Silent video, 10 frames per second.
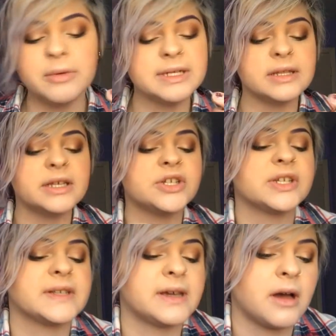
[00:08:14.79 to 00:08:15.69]
I recently
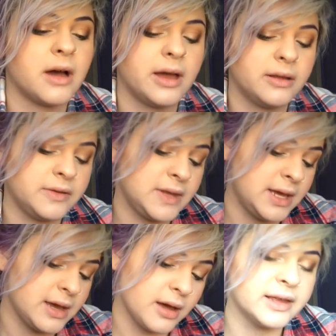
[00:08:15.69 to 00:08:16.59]
just got
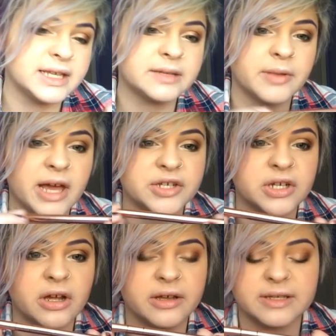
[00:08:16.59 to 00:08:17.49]
the LA Splash
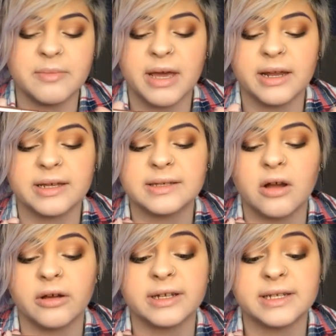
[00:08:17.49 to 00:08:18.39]
Cosmetics
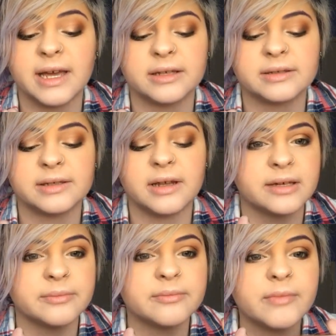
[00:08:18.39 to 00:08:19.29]
Architect
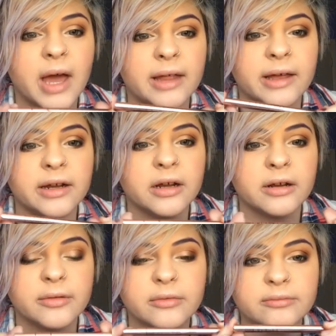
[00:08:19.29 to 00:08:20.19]
Slim
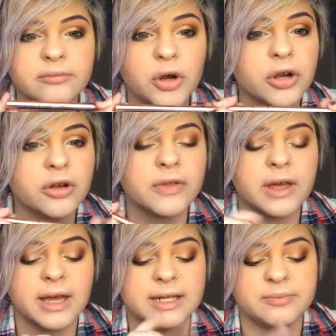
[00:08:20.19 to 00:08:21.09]
eyeliner marker
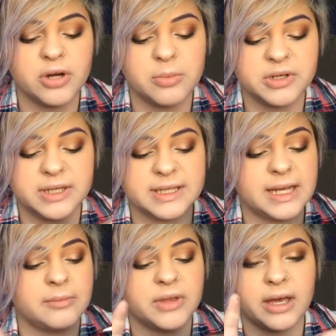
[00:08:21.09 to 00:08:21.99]
thing. It's pretty much the
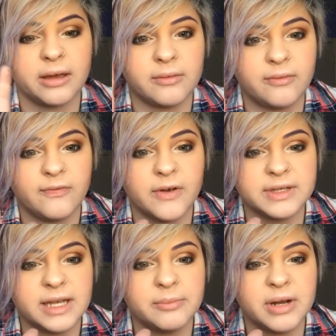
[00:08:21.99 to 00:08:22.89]
same thing, felt
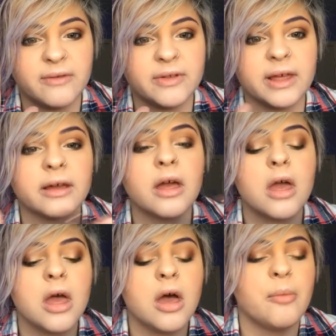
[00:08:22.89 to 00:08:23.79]
tip and everything,
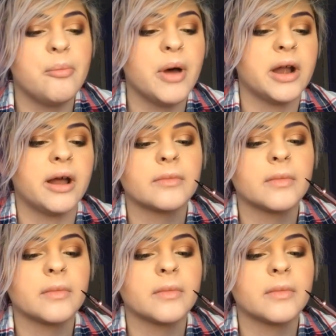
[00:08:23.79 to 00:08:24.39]
but